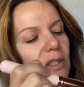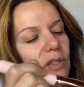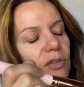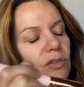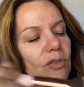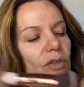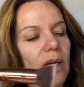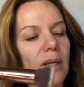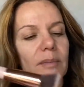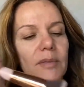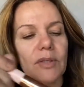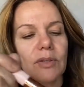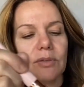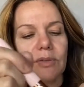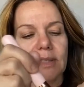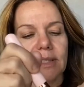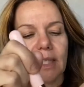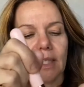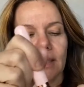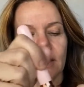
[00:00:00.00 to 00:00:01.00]
So I'm gonna do
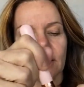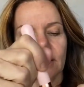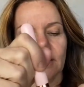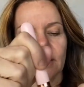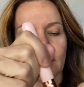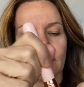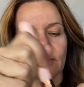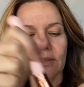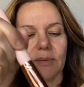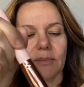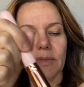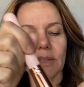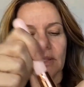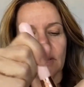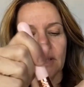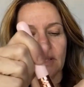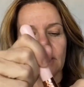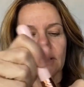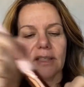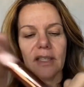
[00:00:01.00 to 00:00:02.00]
exactly that. So I'm gonna
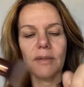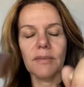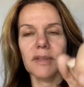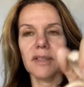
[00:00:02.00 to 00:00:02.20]
take some,